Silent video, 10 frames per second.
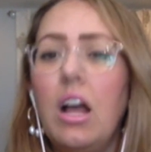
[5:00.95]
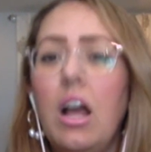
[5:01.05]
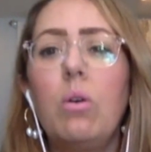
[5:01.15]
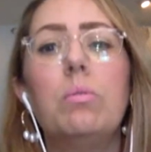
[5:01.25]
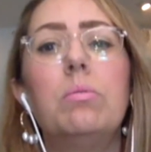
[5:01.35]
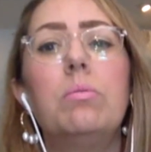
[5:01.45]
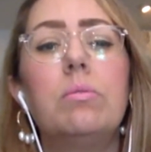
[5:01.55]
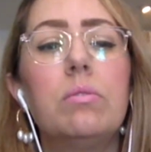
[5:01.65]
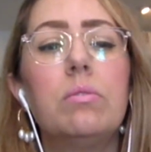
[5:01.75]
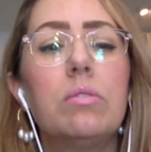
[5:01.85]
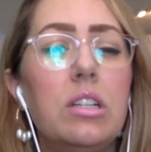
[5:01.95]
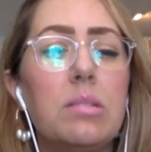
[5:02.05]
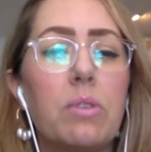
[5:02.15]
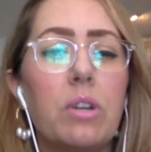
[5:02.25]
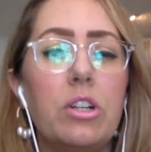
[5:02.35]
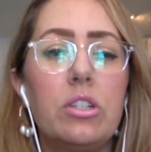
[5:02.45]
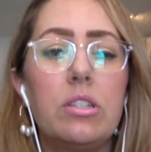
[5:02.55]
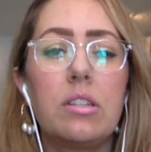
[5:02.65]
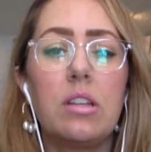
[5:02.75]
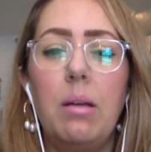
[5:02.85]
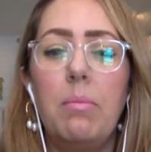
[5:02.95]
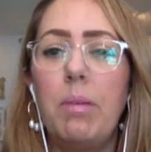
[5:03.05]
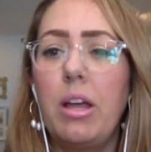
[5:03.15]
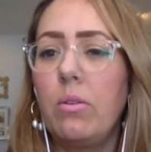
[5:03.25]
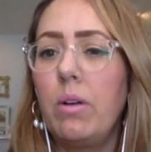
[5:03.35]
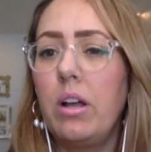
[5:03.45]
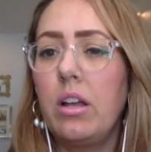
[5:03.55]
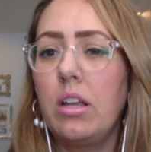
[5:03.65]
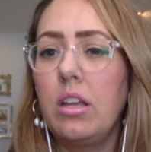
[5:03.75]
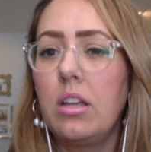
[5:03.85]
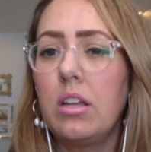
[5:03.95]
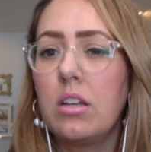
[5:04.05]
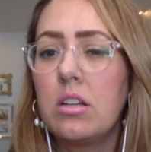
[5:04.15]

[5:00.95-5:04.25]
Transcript: Oh, goodness gracious. Um, how do I?